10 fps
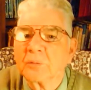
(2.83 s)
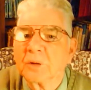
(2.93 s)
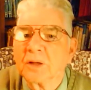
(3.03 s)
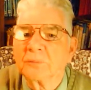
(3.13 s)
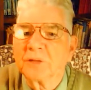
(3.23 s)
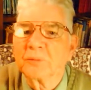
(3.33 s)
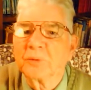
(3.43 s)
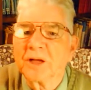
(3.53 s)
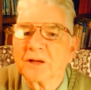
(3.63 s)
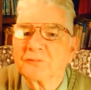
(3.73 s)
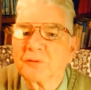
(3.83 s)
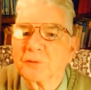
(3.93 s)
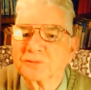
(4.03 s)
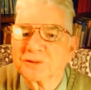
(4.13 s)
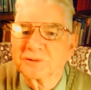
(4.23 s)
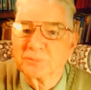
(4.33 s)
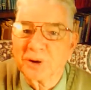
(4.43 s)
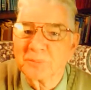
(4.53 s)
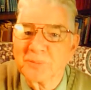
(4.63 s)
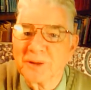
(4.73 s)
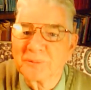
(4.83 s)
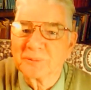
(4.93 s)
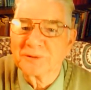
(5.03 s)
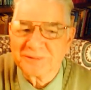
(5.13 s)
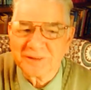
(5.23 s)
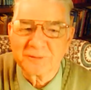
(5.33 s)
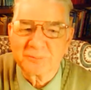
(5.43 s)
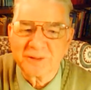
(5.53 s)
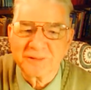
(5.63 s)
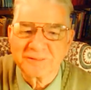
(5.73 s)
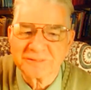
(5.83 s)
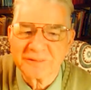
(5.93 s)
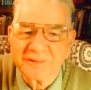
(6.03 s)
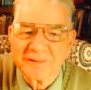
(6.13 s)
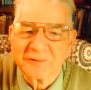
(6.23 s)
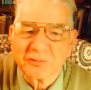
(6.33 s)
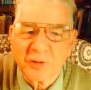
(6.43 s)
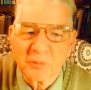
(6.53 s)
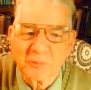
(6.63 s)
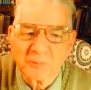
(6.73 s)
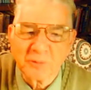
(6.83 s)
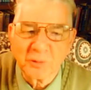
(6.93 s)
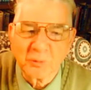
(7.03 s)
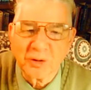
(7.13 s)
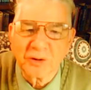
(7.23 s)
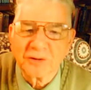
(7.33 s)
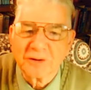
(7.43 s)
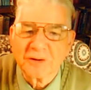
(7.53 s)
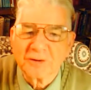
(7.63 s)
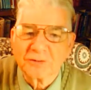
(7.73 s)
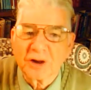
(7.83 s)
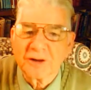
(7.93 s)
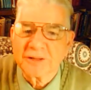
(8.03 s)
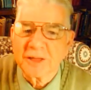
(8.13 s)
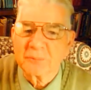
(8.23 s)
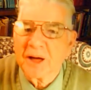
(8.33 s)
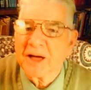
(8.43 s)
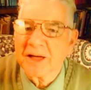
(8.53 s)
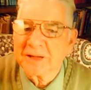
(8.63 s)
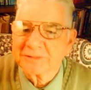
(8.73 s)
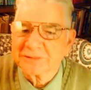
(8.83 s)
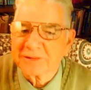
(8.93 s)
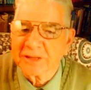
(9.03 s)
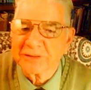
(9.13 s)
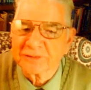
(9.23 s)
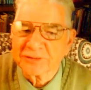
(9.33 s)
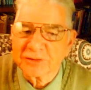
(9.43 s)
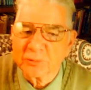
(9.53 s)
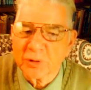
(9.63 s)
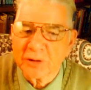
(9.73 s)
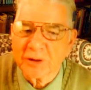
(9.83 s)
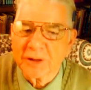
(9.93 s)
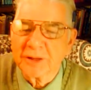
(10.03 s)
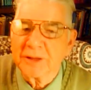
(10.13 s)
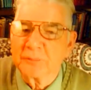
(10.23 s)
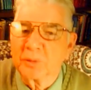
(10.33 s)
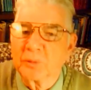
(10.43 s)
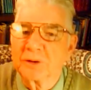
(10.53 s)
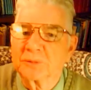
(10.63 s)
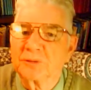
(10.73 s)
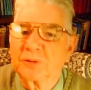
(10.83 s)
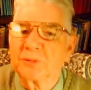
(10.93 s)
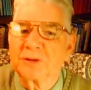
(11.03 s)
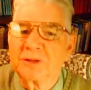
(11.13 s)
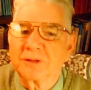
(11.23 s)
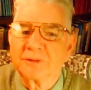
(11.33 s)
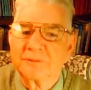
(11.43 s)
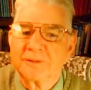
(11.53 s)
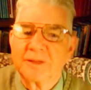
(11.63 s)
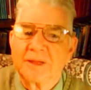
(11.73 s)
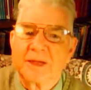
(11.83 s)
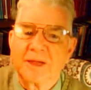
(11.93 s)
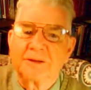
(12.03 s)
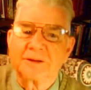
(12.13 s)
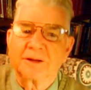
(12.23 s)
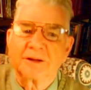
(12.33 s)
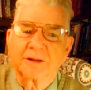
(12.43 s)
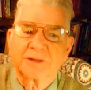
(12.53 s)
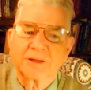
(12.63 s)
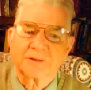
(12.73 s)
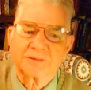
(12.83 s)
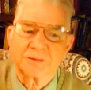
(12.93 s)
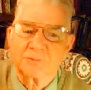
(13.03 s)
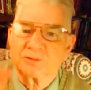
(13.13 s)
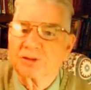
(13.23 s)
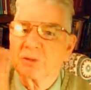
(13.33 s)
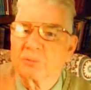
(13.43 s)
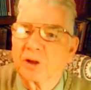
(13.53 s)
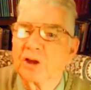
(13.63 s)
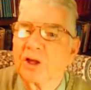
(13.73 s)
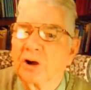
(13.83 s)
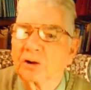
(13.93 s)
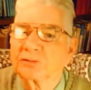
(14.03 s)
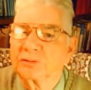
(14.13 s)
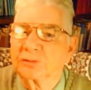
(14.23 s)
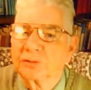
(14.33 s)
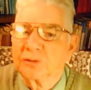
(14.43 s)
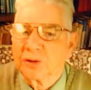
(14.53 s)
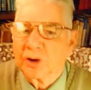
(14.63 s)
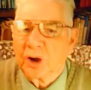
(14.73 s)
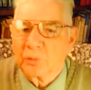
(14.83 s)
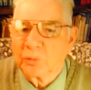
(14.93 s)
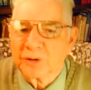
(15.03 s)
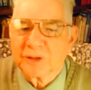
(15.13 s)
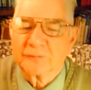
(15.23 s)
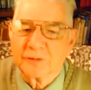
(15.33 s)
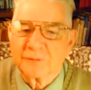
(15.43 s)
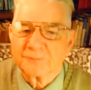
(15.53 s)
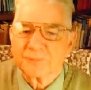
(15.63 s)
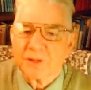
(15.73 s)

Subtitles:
Well, here we are, folks. This is Brother Peter with tidbits from the Word. Trying to get my eyes together and see where I am or what I'm doing here. And I can't seem to see my clocks or whatever.